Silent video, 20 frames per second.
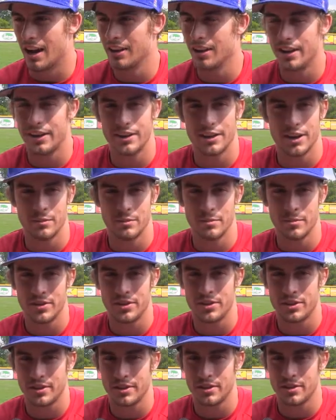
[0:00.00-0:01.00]
I like it up in
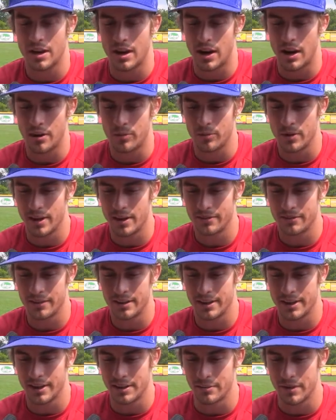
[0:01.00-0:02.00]
Michigan.
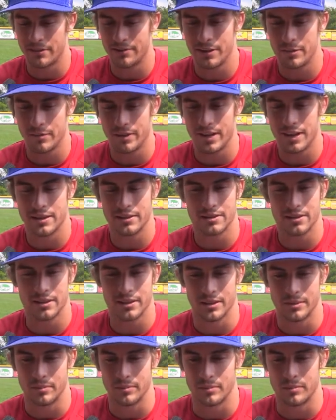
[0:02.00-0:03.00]
My family has
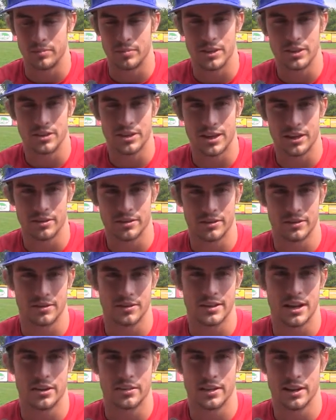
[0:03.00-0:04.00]
a beach house in
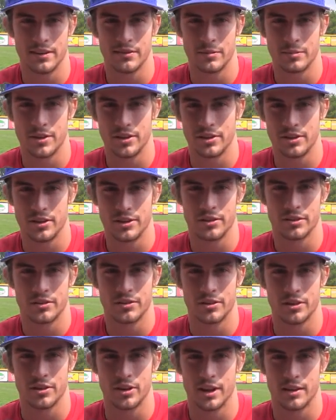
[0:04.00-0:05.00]
South Haven, Michigan,
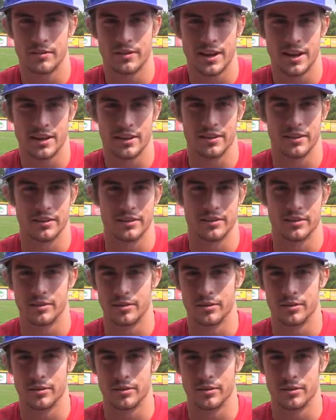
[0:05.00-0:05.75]
so I've kind of